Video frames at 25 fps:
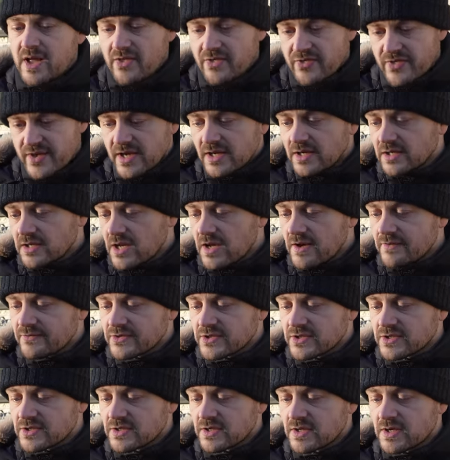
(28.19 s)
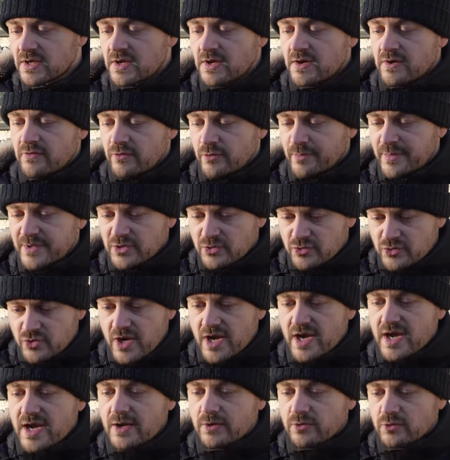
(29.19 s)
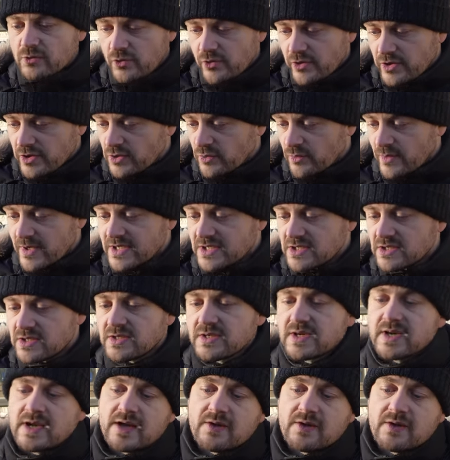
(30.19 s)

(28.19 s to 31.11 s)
their gloves for me to try out during the winter.